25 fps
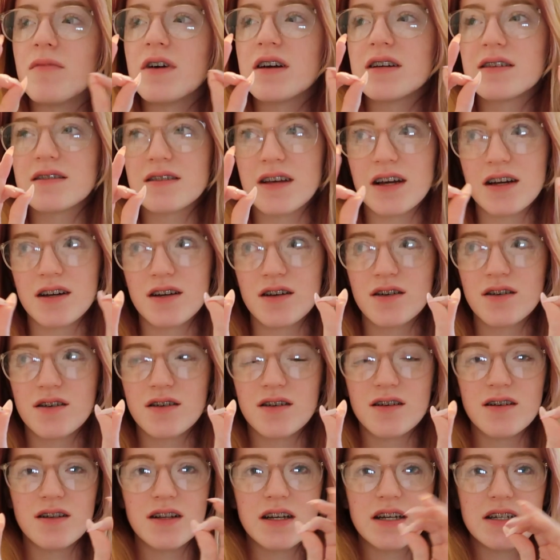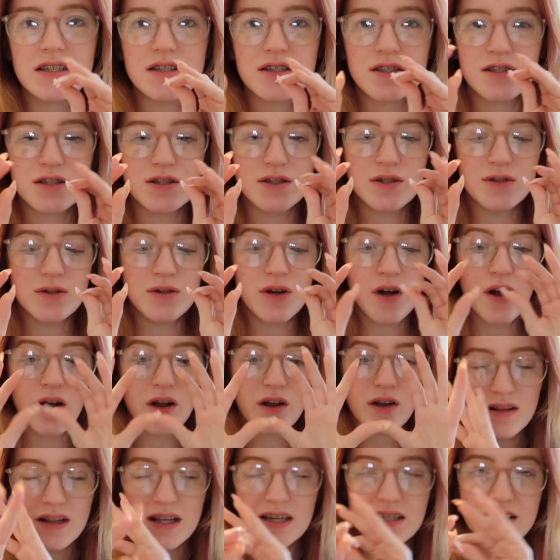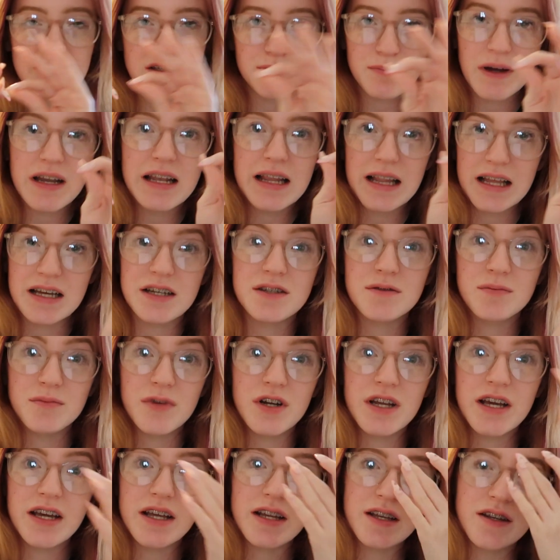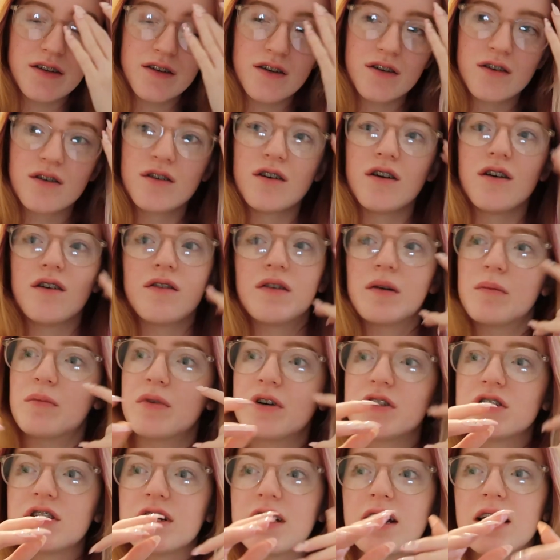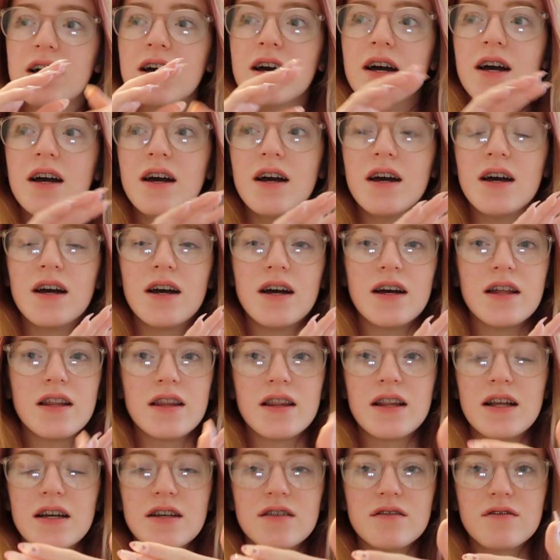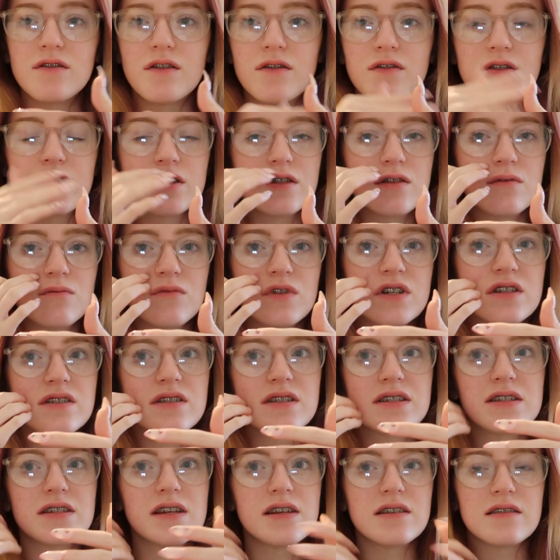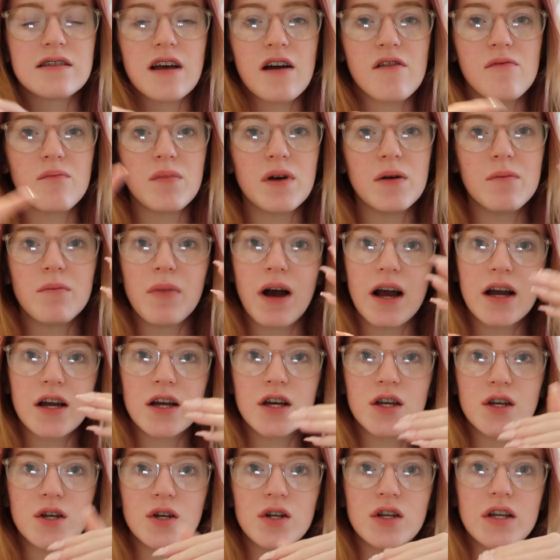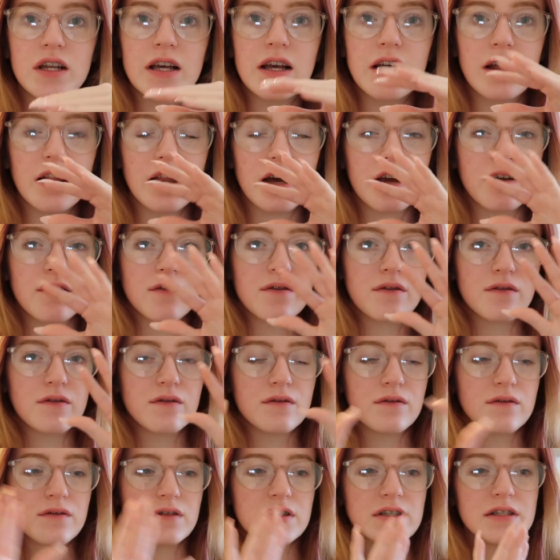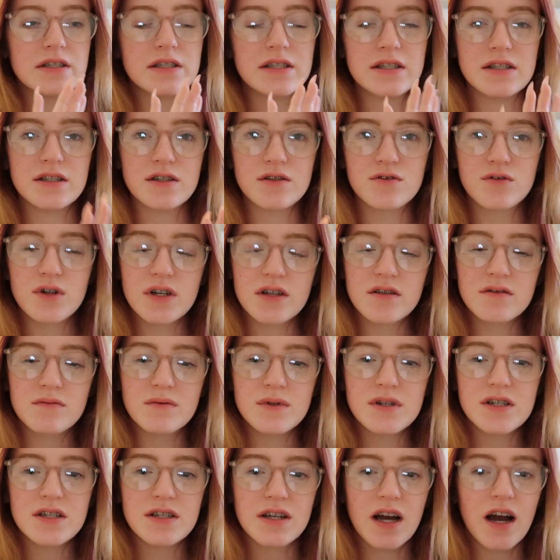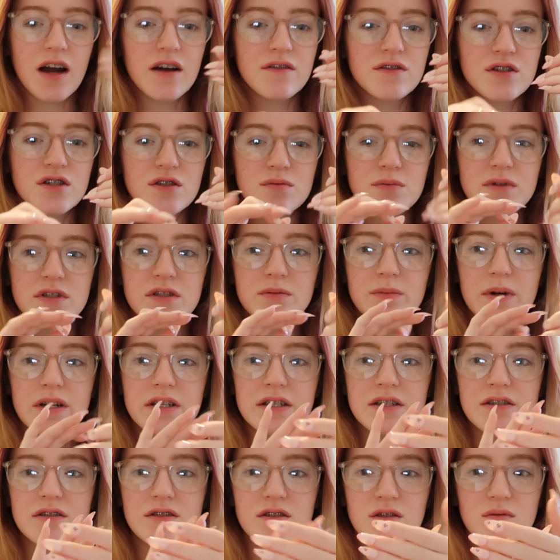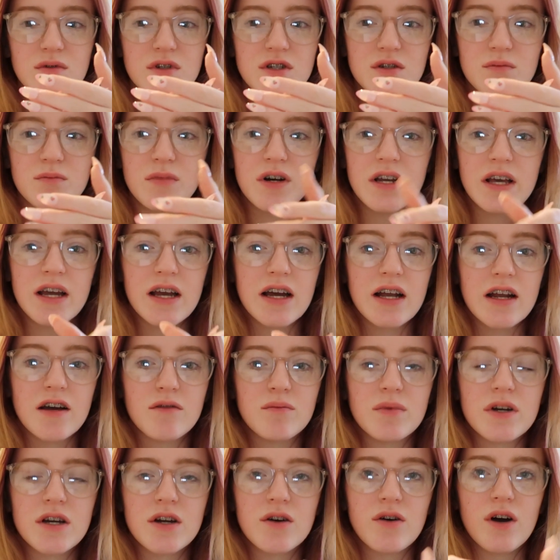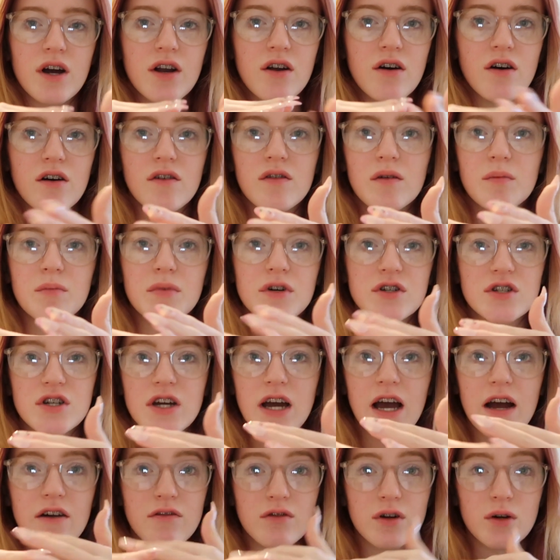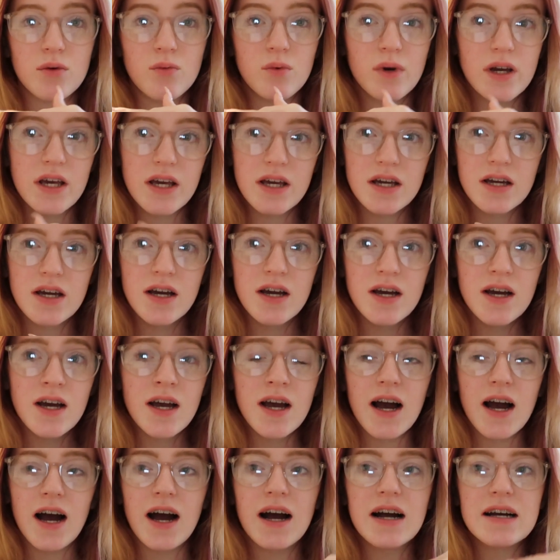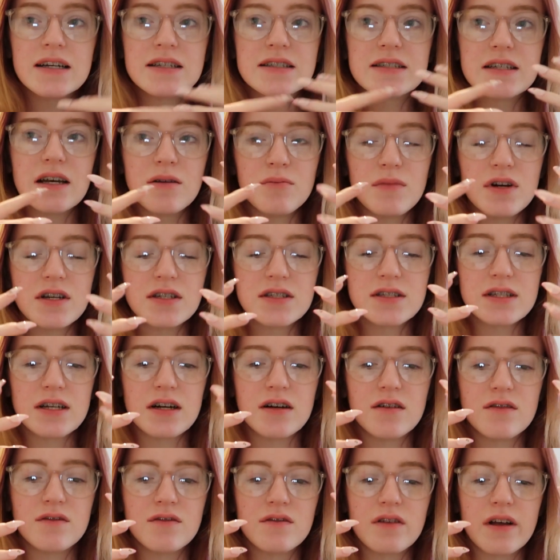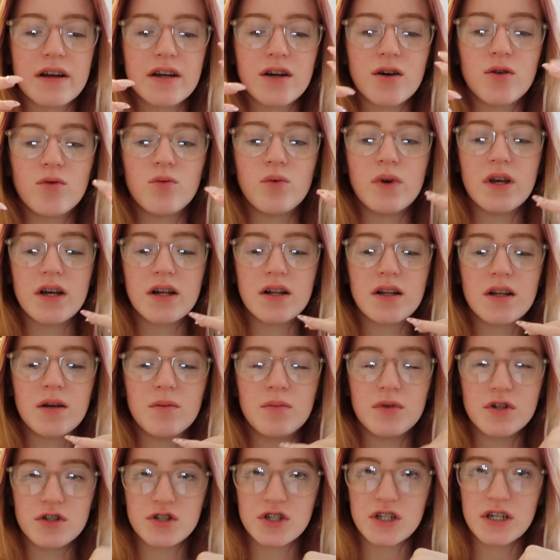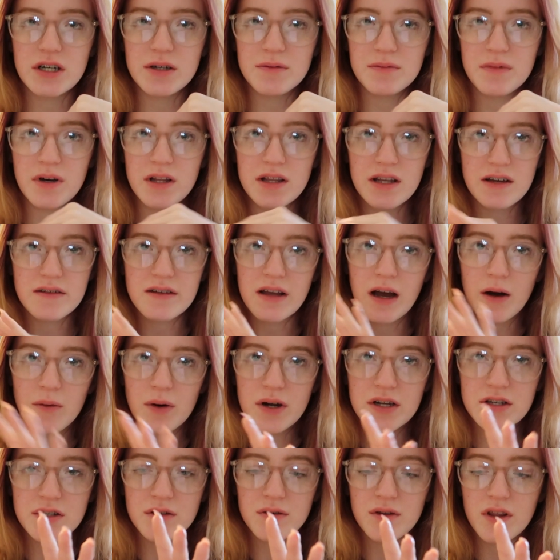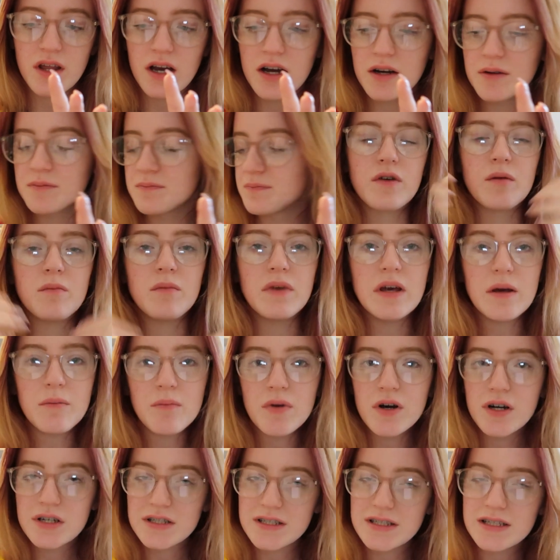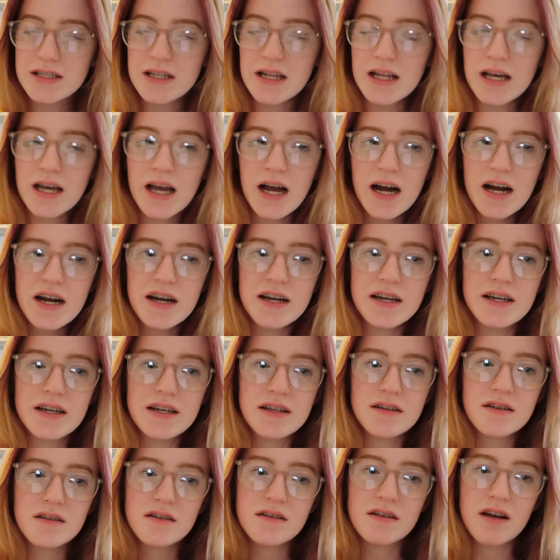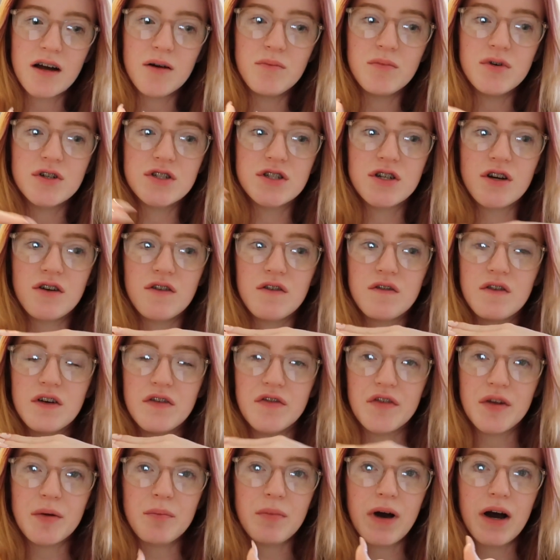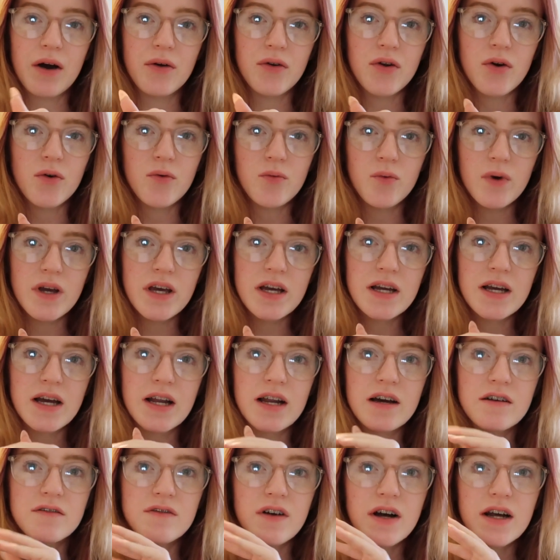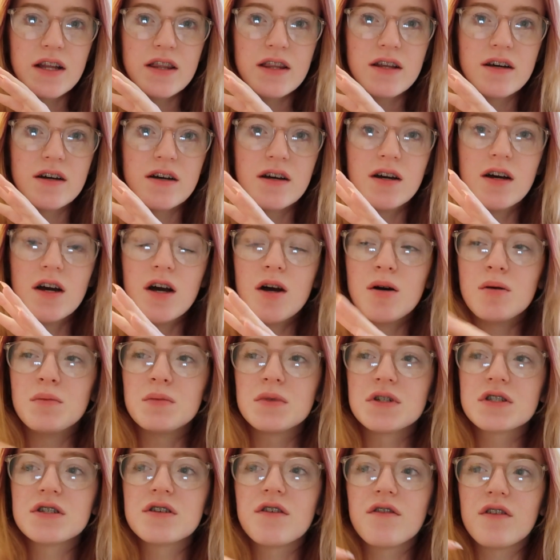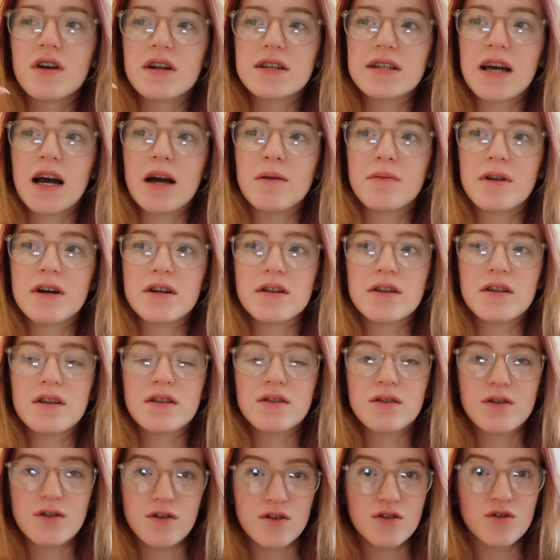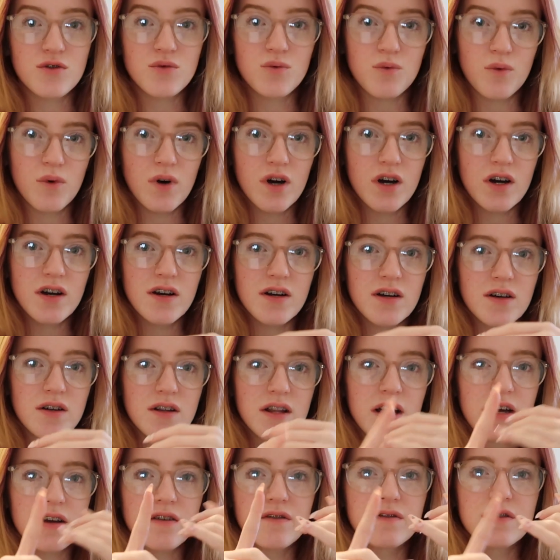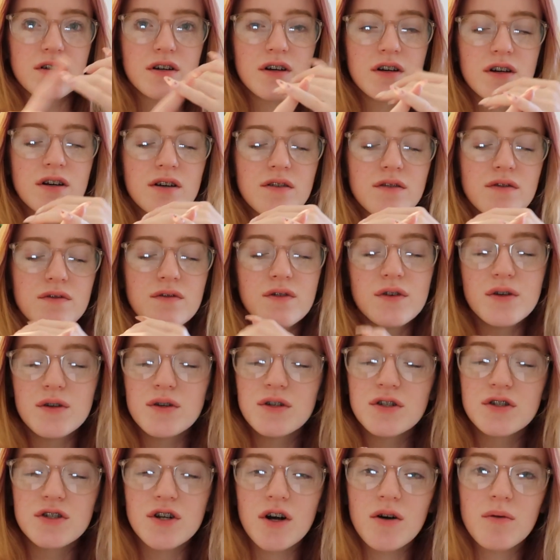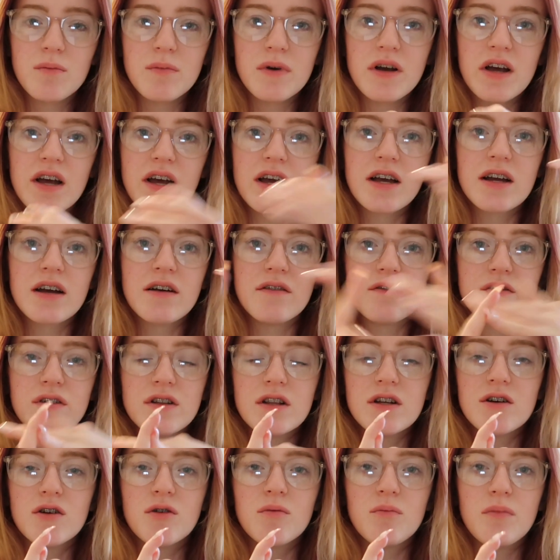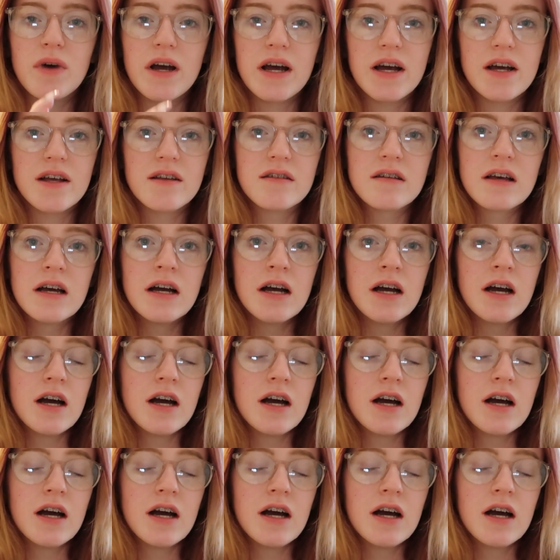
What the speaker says: My second goal is to like spend less money, don't go over budget. This, for some reason, since I've been back at uni, like since Christmas, I've just been spending so much money and I've been going over budget every week. I set myself like a weekly budget, and that's how I do that. For me personally, I set a budget of £50 a week, and I find that most of the time that does work, like for food shopping and for little bits